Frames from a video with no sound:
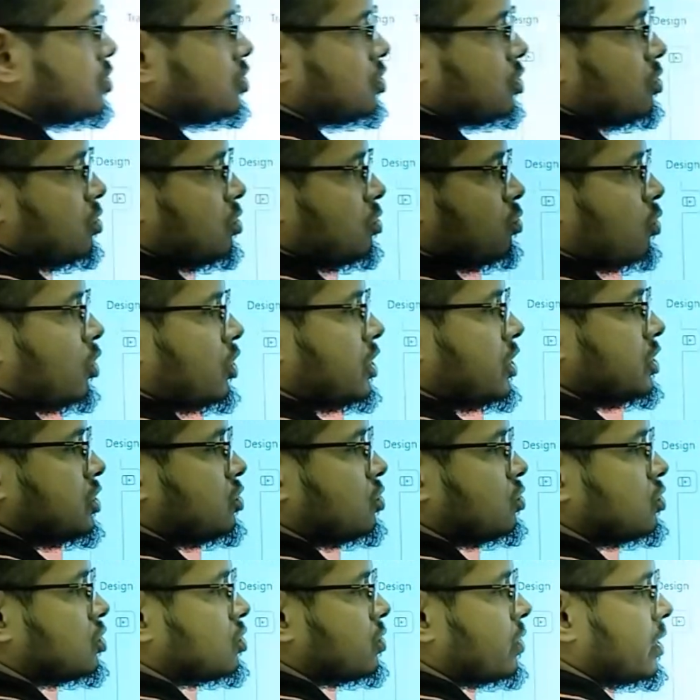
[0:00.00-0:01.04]
so what is
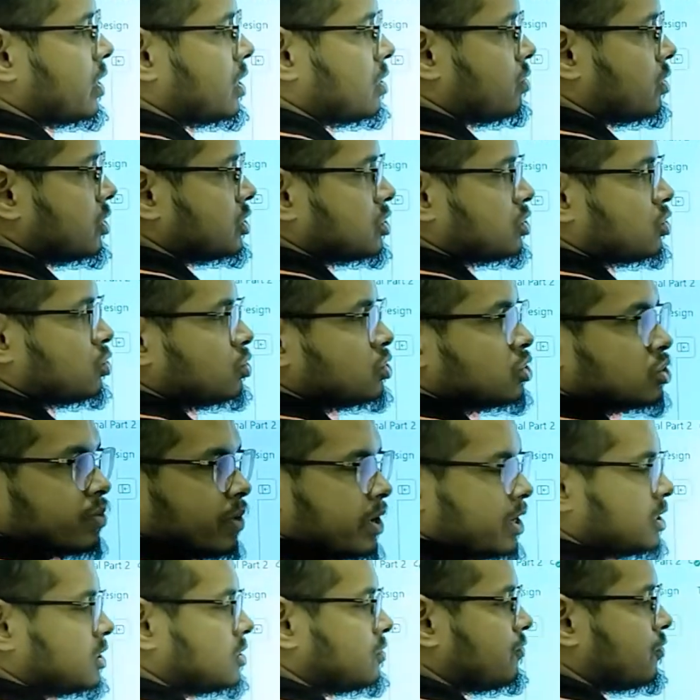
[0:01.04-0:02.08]
2 square ka 1? 2
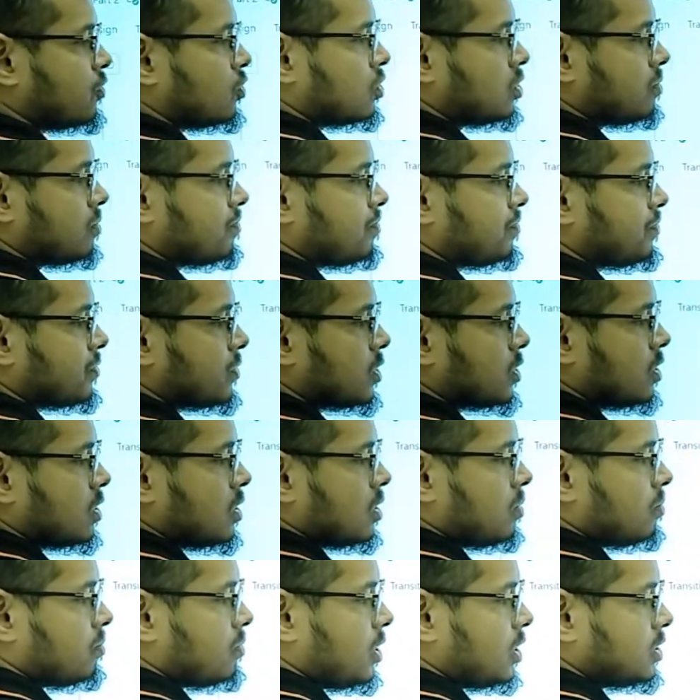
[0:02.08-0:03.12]
square is 4
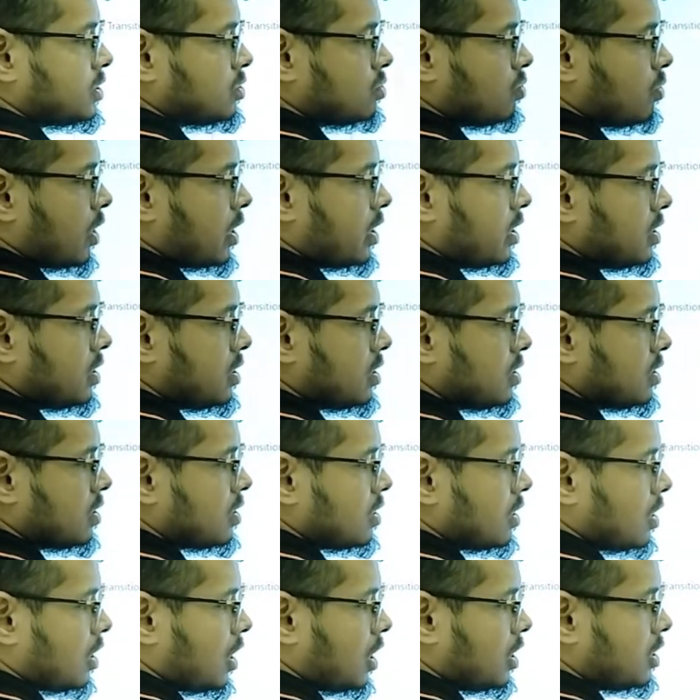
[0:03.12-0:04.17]
plus 1
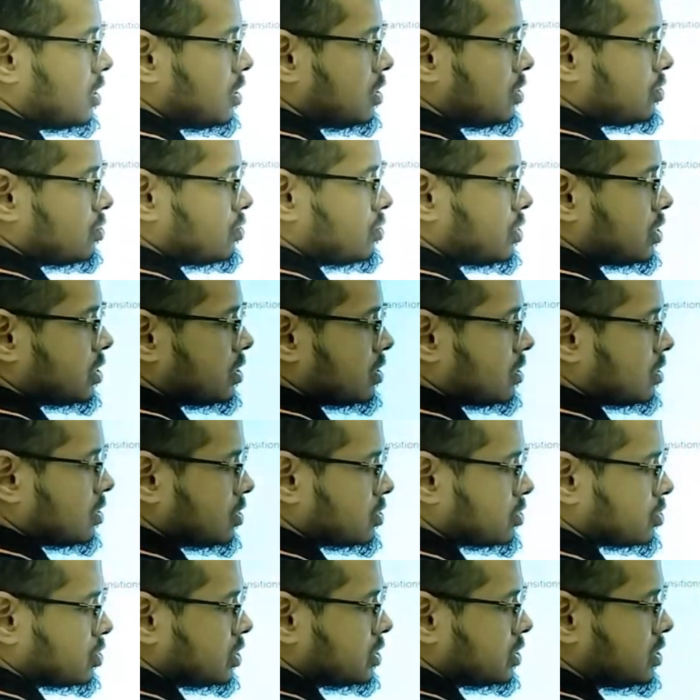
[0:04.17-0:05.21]
under root.
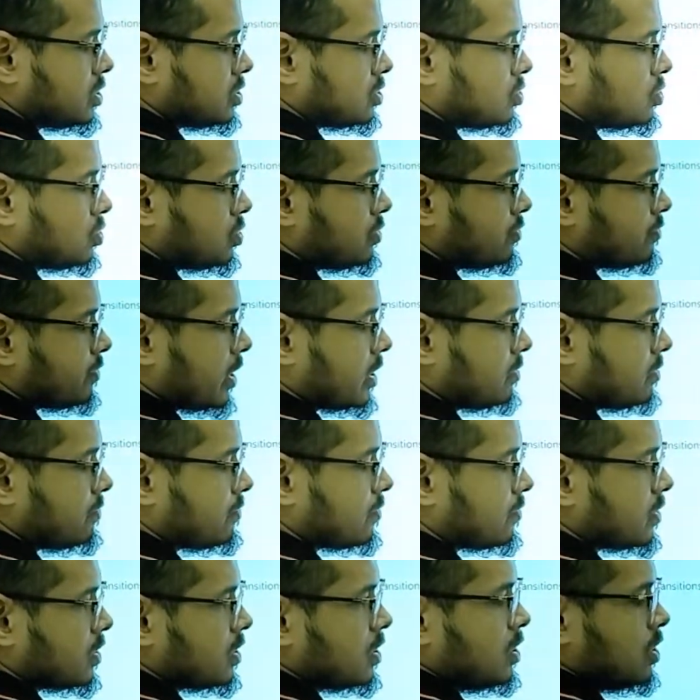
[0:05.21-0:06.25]
This is root 5.
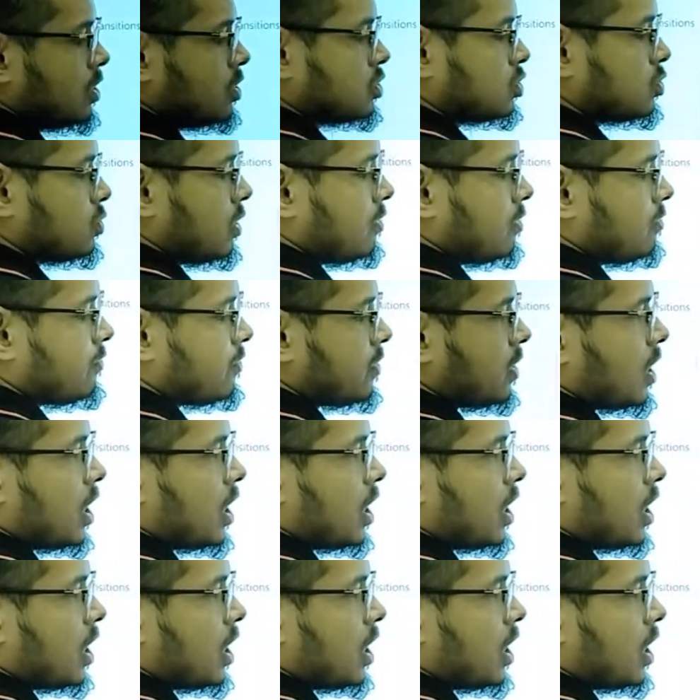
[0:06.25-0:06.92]
So we have